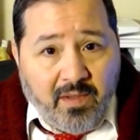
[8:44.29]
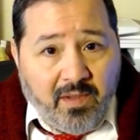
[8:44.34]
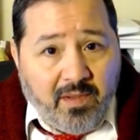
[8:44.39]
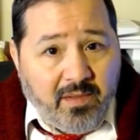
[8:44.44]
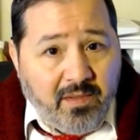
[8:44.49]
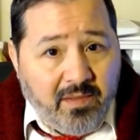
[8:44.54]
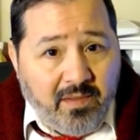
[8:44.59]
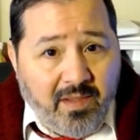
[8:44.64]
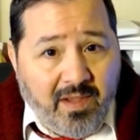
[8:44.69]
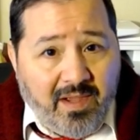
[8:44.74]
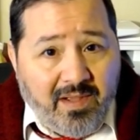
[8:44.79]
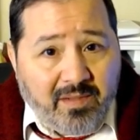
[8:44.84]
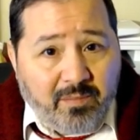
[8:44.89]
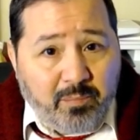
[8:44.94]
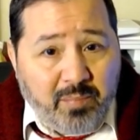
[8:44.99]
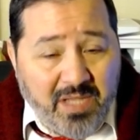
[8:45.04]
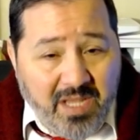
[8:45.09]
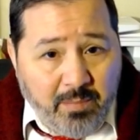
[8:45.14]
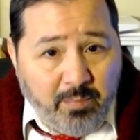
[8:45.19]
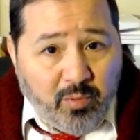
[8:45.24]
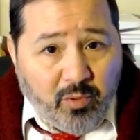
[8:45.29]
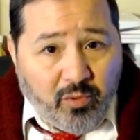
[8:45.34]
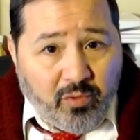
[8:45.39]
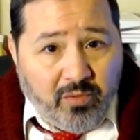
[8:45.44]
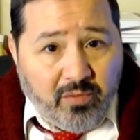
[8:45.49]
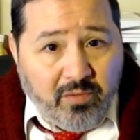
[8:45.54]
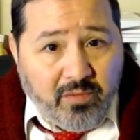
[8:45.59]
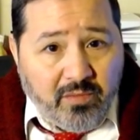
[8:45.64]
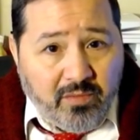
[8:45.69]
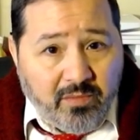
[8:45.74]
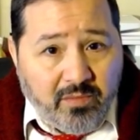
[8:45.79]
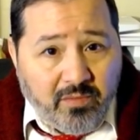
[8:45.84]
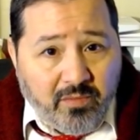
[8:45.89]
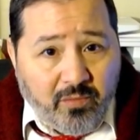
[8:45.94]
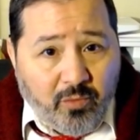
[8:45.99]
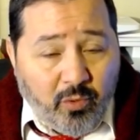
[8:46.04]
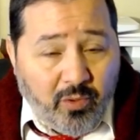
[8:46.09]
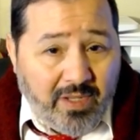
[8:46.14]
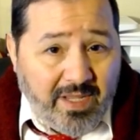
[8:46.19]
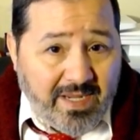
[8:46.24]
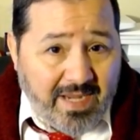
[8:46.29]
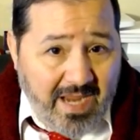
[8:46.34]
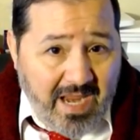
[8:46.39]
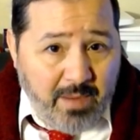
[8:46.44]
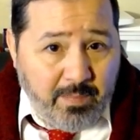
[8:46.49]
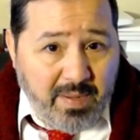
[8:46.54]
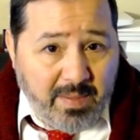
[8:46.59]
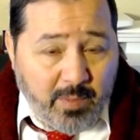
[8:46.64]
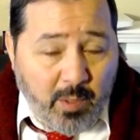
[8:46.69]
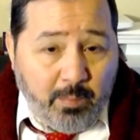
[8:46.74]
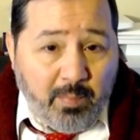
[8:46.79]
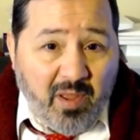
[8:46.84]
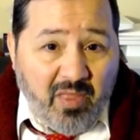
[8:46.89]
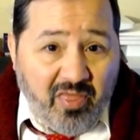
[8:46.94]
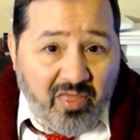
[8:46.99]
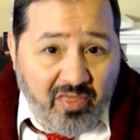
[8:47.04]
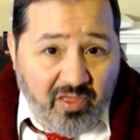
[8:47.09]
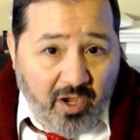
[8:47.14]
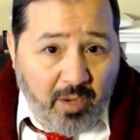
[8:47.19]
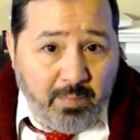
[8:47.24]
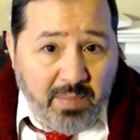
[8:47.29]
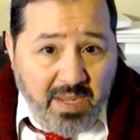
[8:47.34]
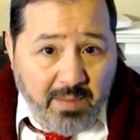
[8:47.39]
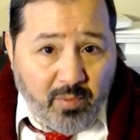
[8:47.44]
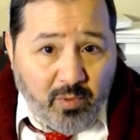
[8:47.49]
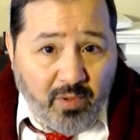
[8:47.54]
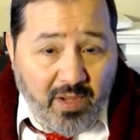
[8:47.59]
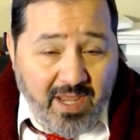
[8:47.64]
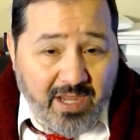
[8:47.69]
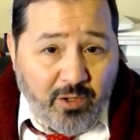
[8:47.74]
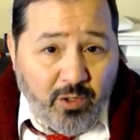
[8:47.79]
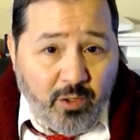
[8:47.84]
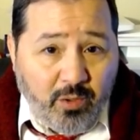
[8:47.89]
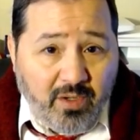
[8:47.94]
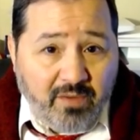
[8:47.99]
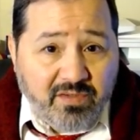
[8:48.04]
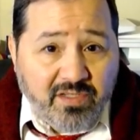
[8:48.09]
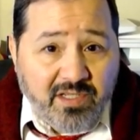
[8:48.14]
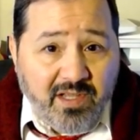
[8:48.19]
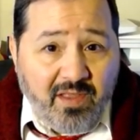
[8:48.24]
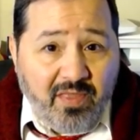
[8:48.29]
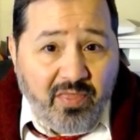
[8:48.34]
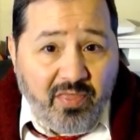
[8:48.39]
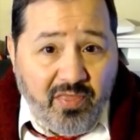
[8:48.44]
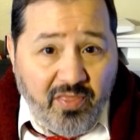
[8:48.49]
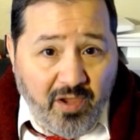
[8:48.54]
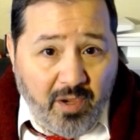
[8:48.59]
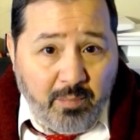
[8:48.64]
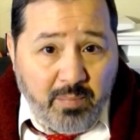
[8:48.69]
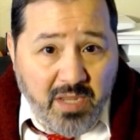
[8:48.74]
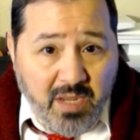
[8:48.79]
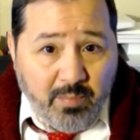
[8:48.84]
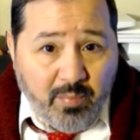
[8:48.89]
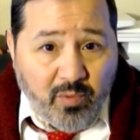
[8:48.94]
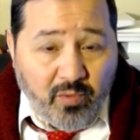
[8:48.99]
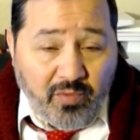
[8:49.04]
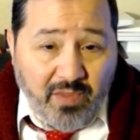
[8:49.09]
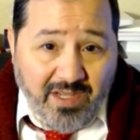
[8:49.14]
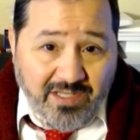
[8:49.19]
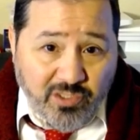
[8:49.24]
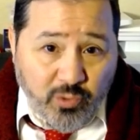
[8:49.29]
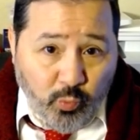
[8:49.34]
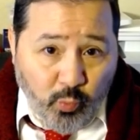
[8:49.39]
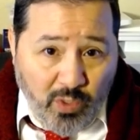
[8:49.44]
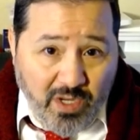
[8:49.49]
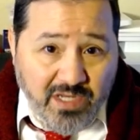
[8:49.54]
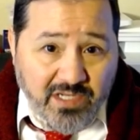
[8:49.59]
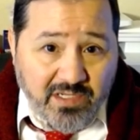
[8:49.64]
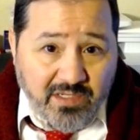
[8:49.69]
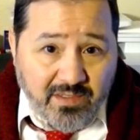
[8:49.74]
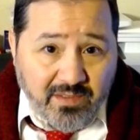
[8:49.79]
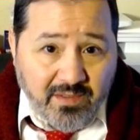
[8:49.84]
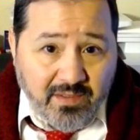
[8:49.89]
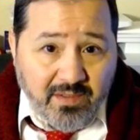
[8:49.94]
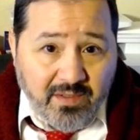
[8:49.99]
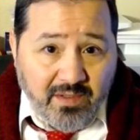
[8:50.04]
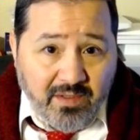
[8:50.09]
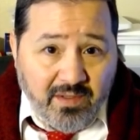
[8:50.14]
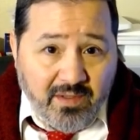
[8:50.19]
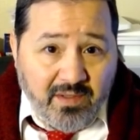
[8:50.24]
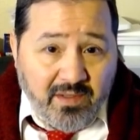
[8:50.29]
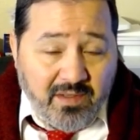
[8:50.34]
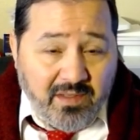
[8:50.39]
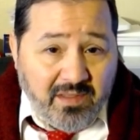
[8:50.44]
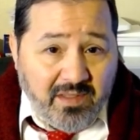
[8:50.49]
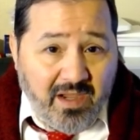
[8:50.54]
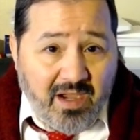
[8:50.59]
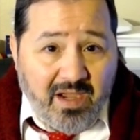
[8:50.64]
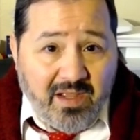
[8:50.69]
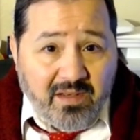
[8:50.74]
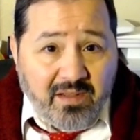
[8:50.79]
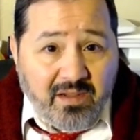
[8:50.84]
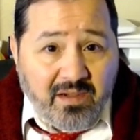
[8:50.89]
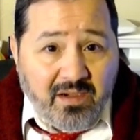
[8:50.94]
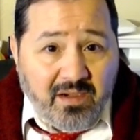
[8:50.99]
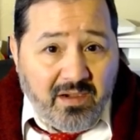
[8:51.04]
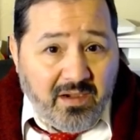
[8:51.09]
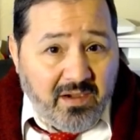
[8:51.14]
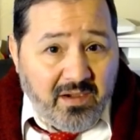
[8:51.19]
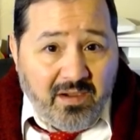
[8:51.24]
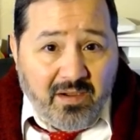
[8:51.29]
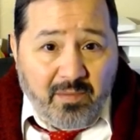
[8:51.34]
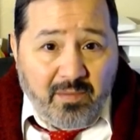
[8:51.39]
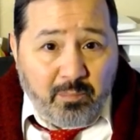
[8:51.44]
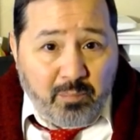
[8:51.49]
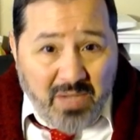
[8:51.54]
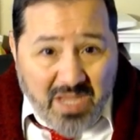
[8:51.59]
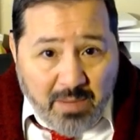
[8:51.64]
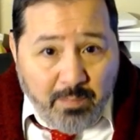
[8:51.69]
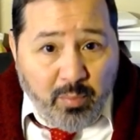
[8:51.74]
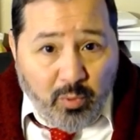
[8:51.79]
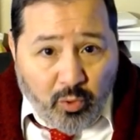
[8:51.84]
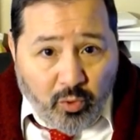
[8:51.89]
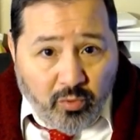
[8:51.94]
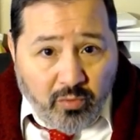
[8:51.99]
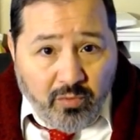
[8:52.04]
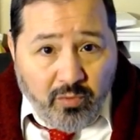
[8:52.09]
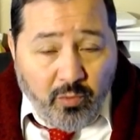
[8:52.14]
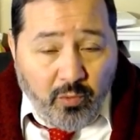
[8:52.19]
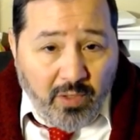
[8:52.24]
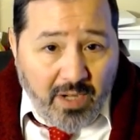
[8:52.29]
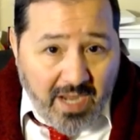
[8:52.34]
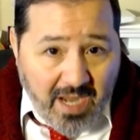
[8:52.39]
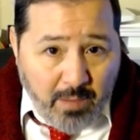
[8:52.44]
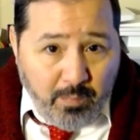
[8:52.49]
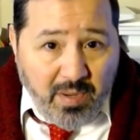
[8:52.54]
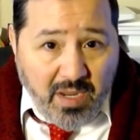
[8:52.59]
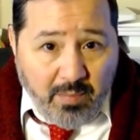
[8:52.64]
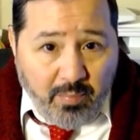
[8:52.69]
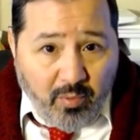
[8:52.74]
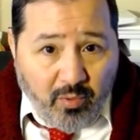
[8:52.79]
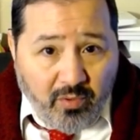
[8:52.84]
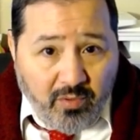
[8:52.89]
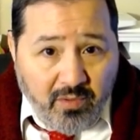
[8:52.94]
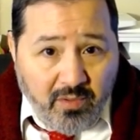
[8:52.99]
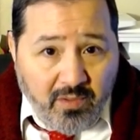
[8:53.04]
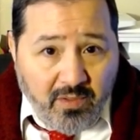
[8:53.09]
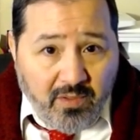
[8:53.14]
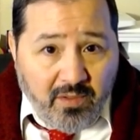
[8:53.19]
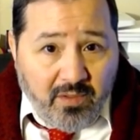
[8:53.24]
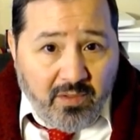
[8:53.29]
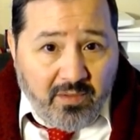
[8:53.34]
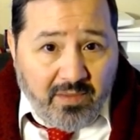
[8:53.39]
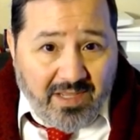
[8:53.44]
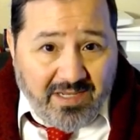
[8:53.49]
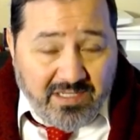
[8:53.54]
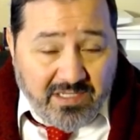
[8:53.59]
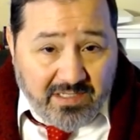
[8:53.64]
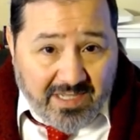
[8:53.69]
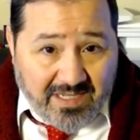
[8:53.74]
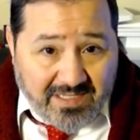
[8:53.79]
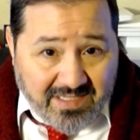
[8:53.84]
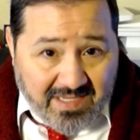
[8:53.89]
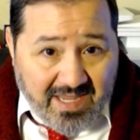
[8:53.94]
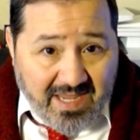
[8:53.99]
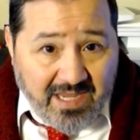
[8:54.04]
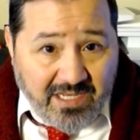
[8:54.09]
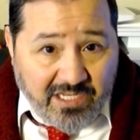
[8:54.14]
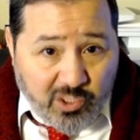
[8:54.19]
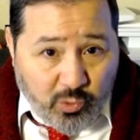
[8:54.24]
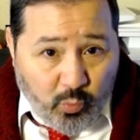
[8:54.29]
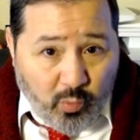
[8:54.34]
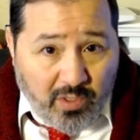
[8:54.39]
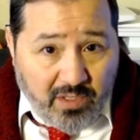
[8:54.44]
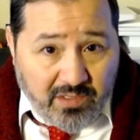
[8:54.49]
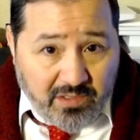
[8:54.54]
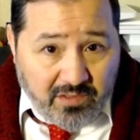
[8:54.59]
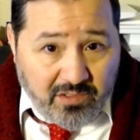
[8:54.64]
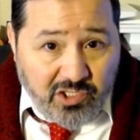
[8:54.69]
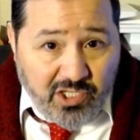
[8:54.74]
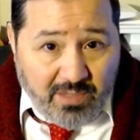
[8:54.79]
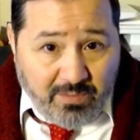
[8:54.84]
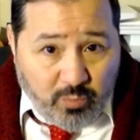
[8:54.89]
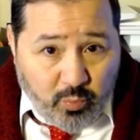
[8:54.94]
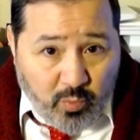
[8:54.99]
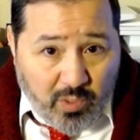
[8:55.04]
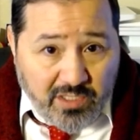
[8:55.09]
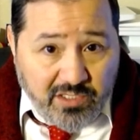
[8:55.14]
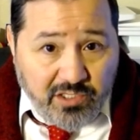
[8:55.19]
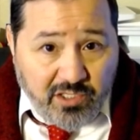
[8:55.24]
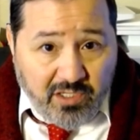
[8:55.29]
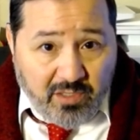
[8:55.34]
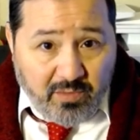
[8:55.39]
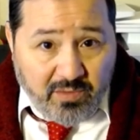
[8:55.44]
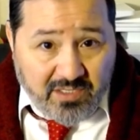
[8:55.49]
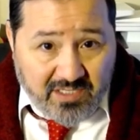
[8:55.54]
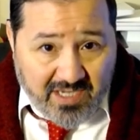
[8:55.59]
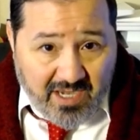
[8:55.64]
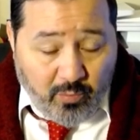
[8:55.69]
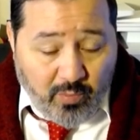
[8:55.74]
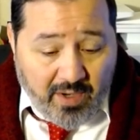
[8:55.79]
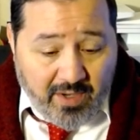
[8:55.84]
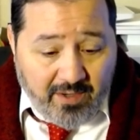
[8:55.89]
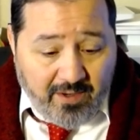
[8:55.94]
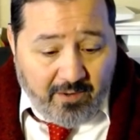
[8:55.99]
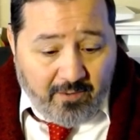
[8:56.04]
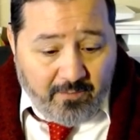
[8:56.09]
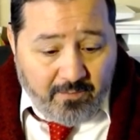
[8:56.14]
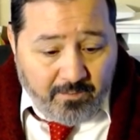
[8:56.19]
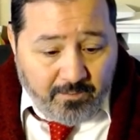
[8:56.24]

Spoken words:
Not people, or like a people, but the people. Hank Hanegraaff said the people, and that's a reason. Not people or a people. That's key to what James White's going to say right now.